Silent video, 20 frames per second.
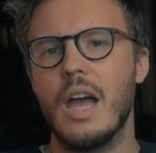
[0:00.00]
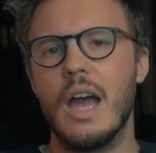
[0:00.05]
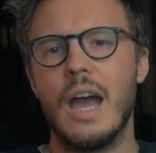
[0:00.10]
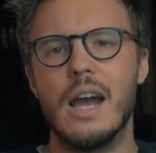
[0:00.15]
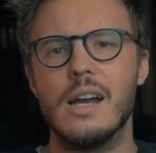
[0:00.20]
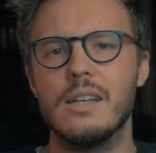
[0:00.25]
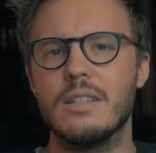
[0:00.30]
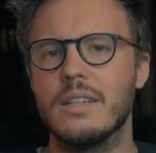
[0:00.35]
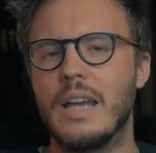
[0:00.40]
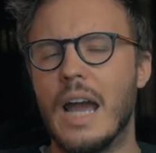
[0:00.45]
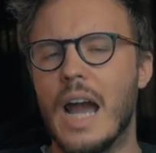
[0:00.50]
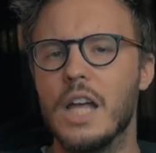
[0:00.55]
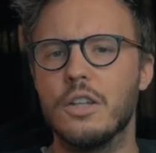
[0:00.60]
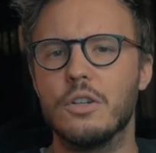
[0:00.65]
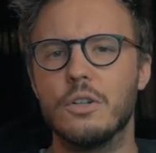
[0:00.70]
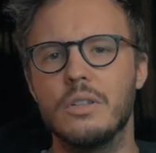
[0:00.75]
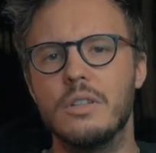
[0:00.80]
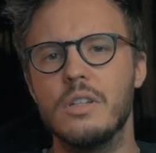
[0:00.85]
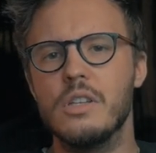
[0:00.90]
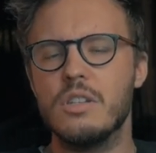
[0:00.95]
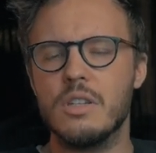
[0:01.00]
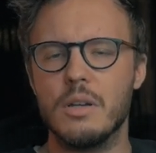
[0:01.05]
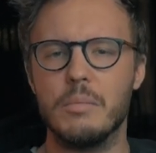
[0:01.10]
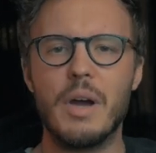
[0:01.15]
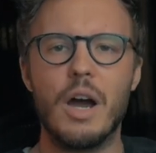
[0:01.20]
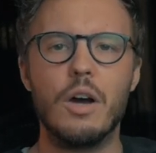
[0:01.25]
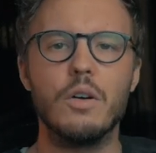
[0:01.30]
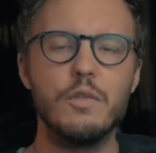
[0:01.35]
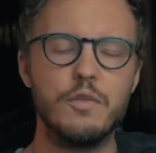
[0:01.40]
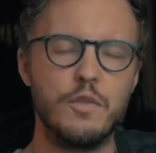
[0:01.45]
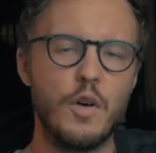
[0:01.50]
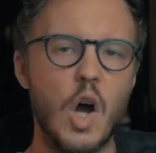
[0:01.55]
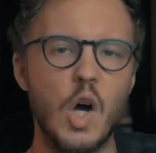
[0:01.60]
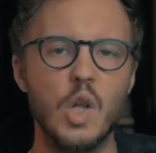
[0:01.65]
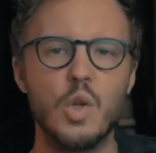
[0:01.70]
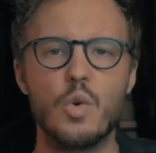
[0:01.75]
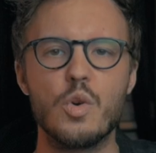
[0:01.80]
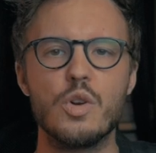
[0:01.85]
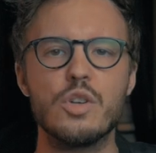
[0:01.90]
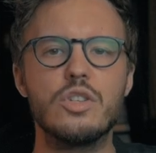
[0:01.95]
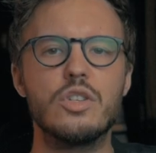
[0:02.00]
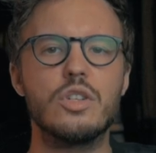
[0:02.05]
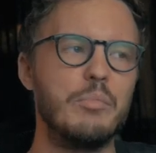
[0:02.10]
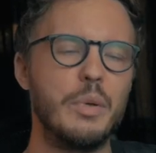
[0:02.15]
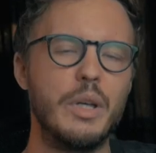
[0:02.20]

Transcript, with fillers: has gathered this amount of followers?